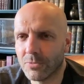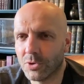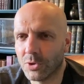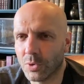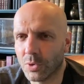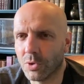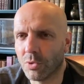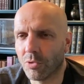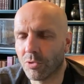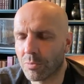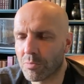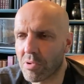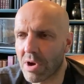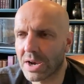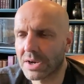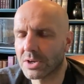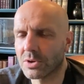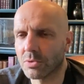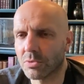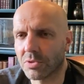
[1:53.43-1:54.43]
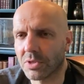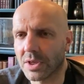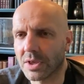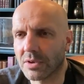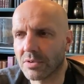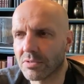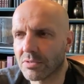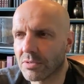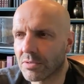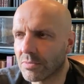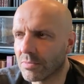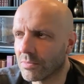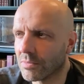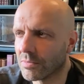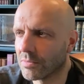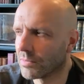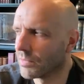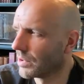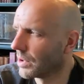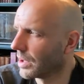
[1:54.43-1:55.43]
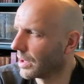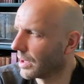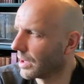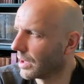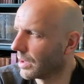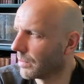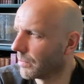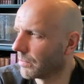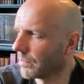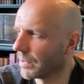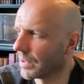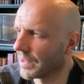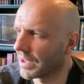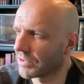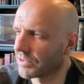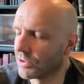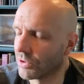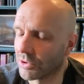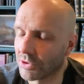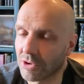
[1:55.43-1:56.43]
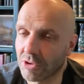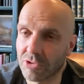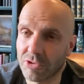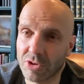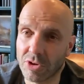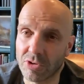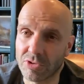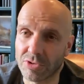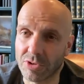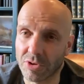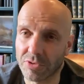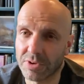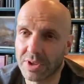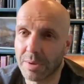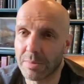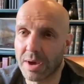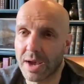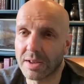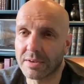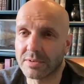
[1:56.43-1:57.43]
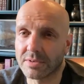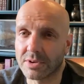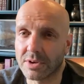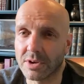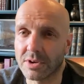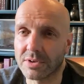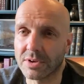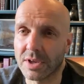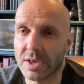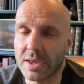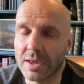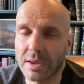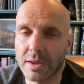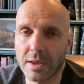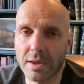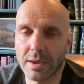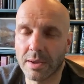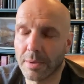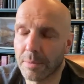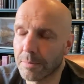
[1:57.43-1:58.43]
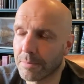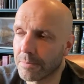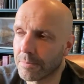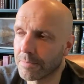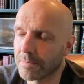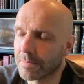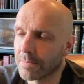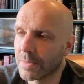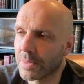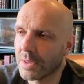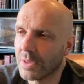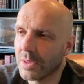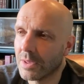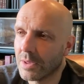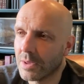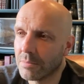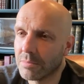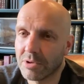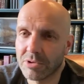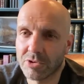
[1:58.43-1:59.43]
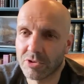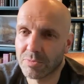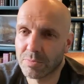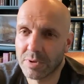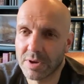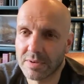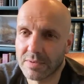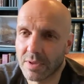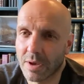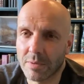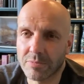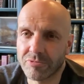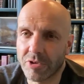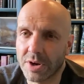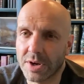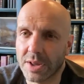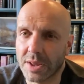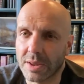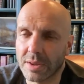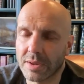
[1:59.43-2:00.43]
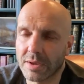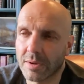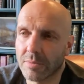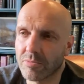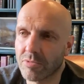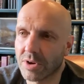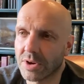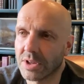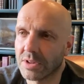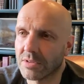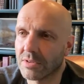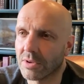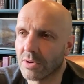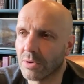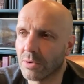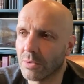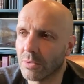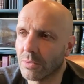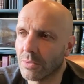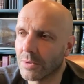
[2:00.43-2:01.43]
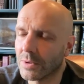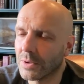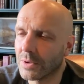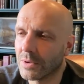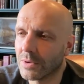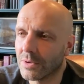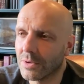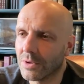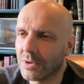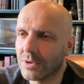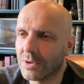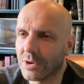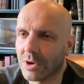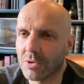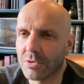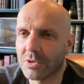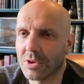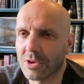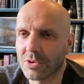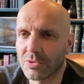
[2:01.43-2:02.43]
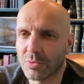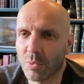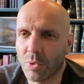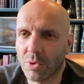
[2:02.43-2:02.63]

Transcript: doing all the practical things. Um, that's not an excuse not to get my hands dirty, um, but it just means that I'm ready. I'm ready to notice